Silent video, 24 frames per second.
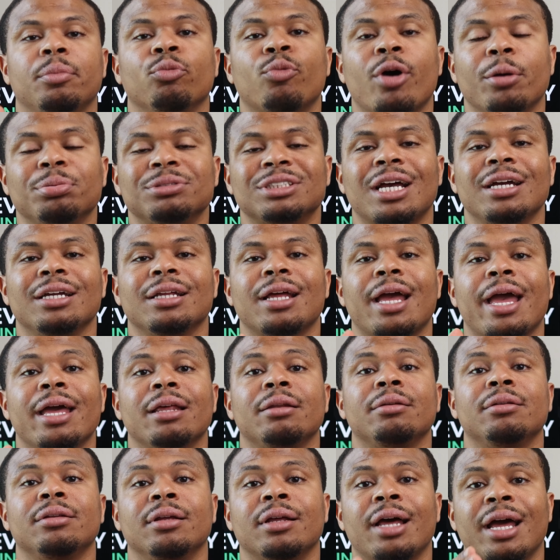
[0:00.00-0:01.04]
website,
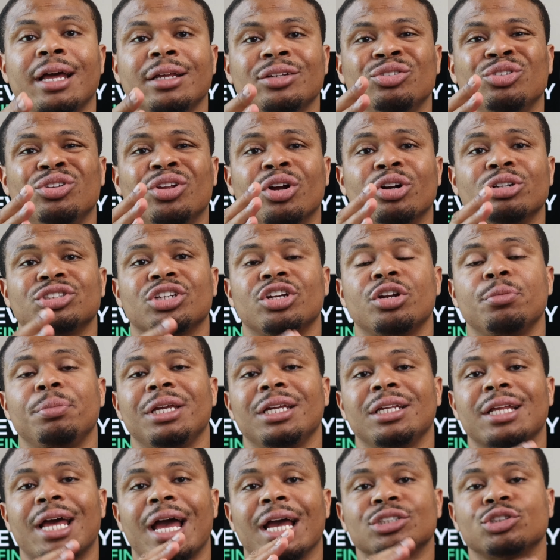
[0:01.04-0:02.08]
and there's going to
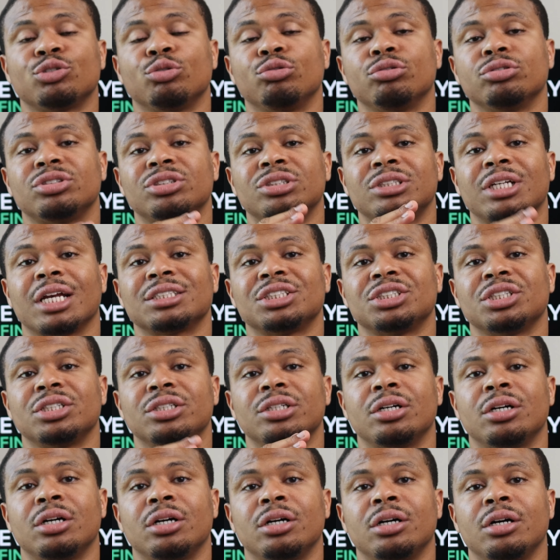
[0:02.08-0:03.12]
be actual
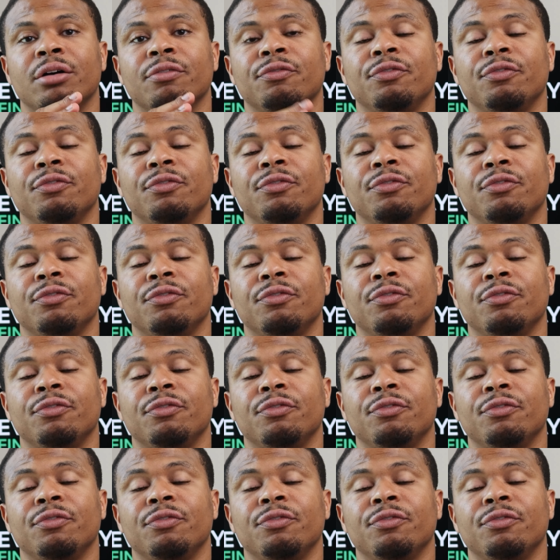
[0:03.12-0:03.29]
section uh,